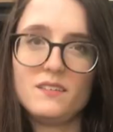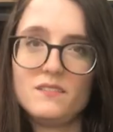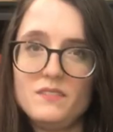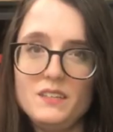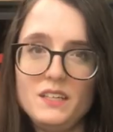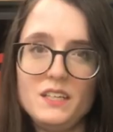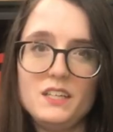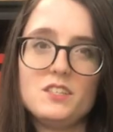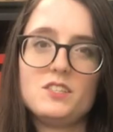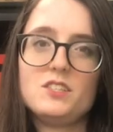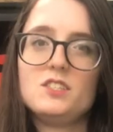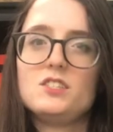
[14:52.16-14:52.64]
of
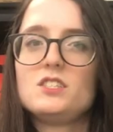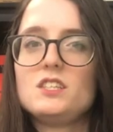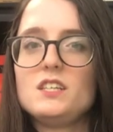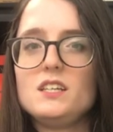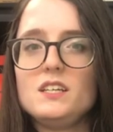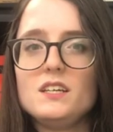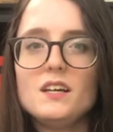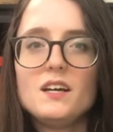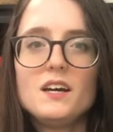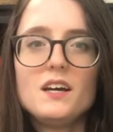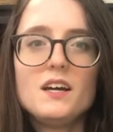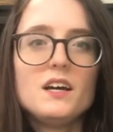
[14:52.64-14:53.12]
the
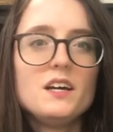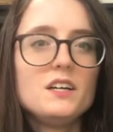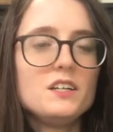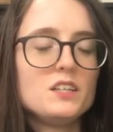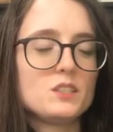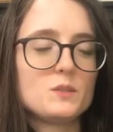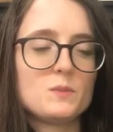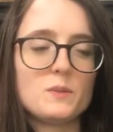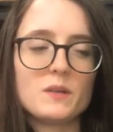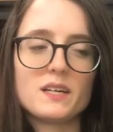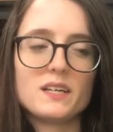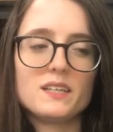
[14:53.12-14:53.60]
agency,
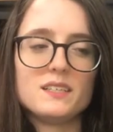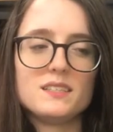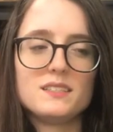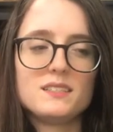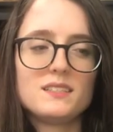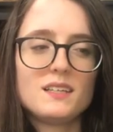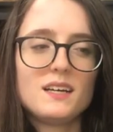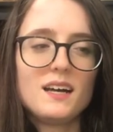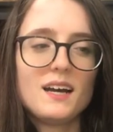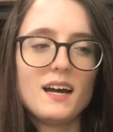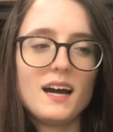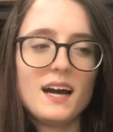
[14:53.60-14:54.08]
just
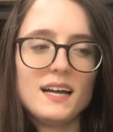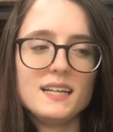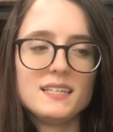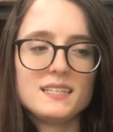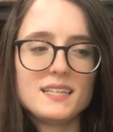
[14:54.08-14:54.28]
because I